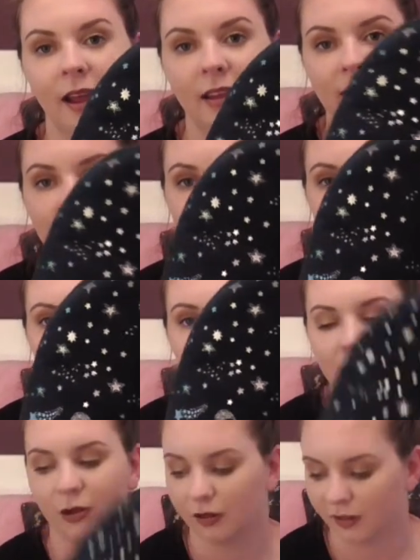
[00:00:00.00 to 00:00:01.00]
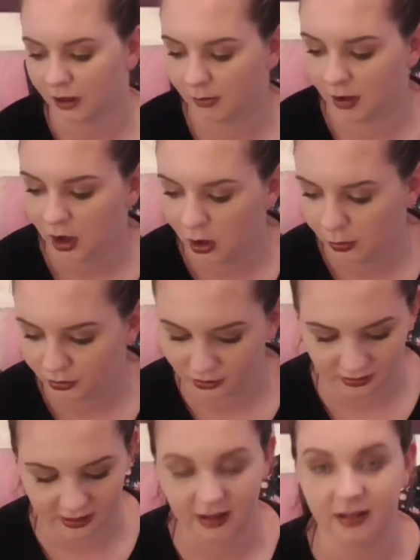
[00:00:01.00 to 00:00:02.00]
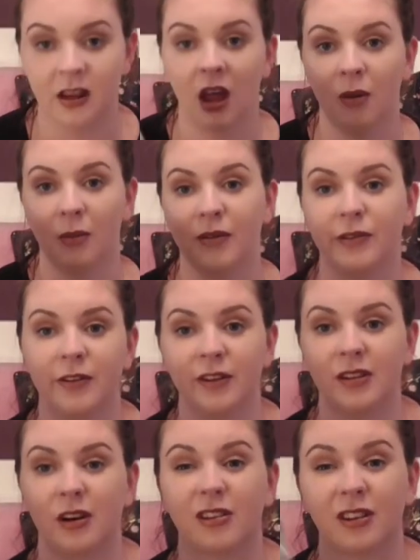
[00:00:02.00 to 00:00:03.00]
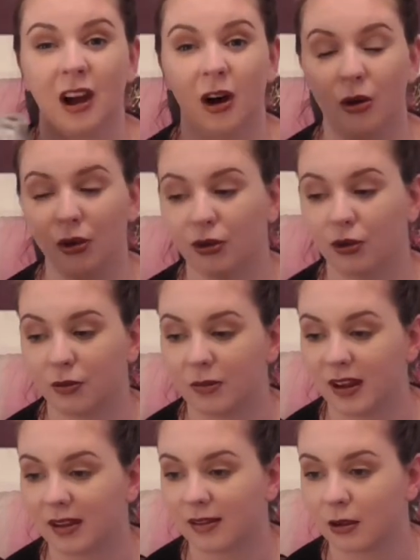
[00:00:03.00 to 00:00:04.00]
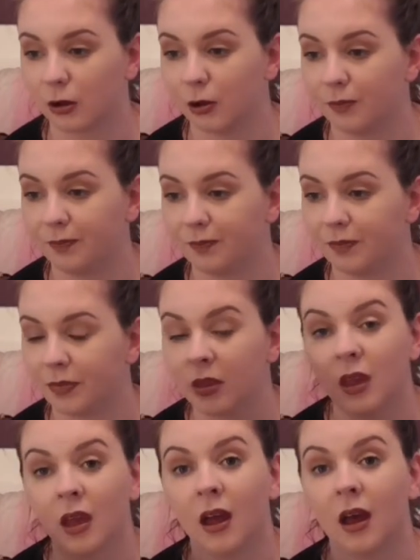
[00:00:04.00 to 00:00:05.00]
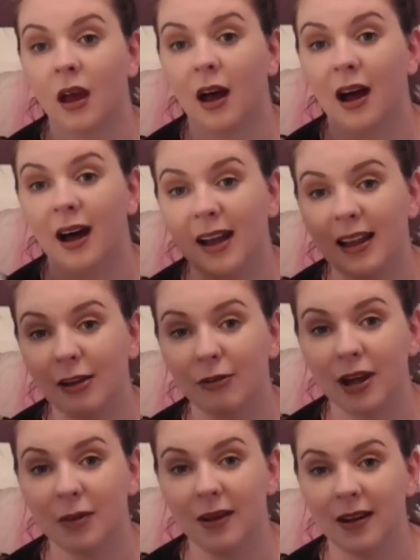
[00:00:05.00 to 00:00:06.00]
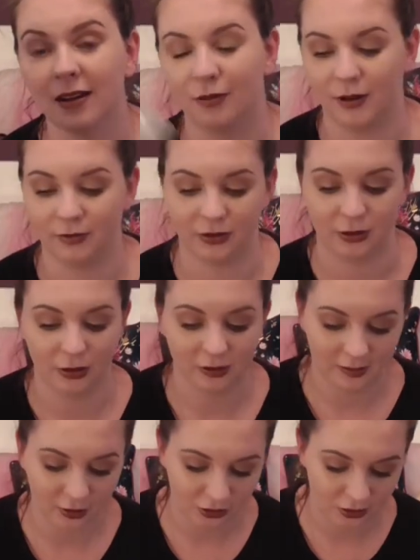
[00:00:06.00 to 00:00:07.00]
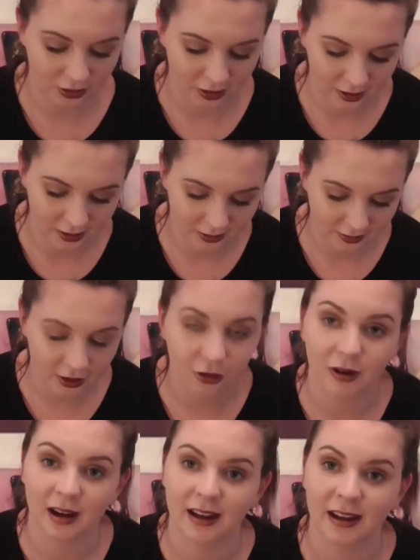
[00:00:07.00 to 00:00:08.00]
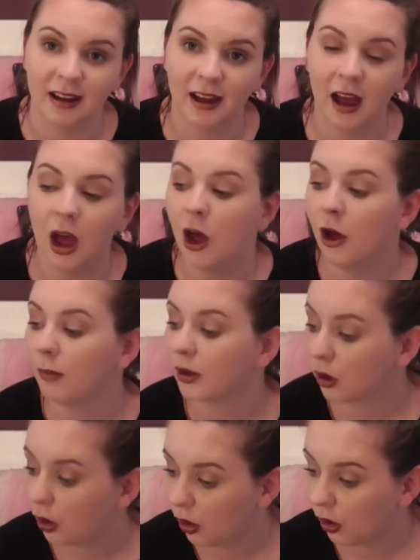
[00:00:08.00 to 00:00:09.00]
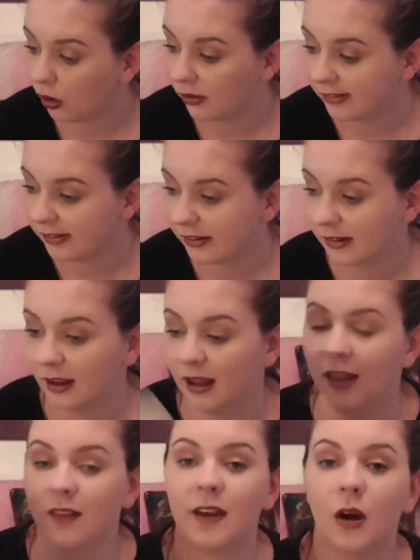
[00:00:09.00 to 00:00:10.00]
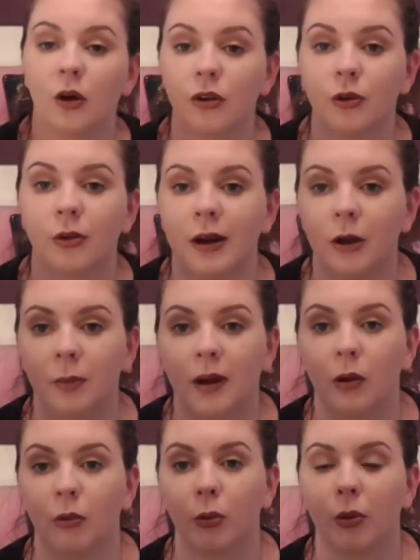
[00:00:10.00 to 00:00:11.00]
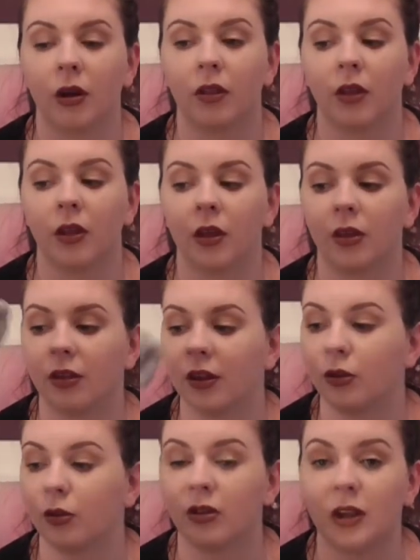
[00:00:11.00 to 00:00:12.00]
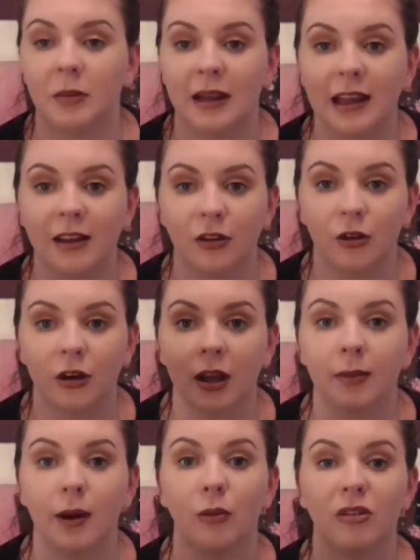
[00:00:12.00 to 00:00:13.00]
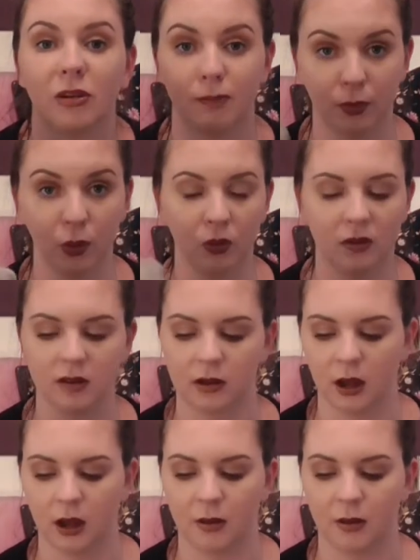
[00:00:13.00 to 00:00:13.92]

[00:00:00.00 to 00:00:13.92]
stars on them, which is nice. My fluffy socks are also from Tesco. Highly recommend fluffy socks. They're great because they also help out with one of the things you'll see me later talking about, which is boots,